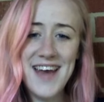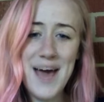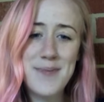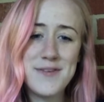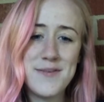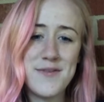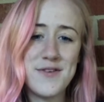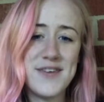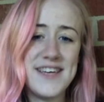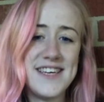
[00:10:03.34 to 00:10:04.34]
I put some of
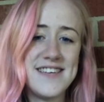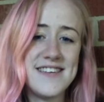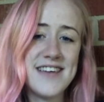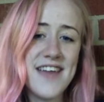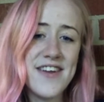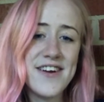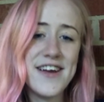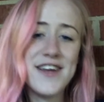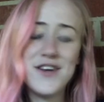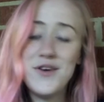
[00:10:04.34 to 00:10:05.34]
those ideas together
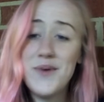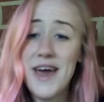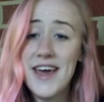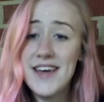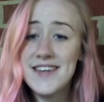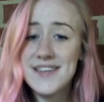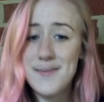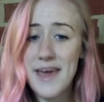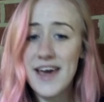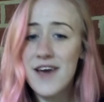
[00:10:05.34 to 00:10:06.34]
in a new way to
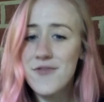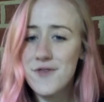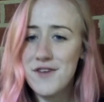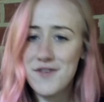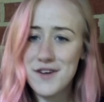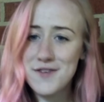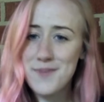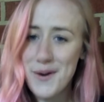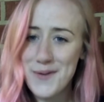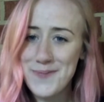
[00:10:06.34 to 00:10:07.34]
make a free verse
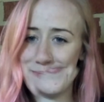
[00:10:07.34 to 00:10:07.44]
poem.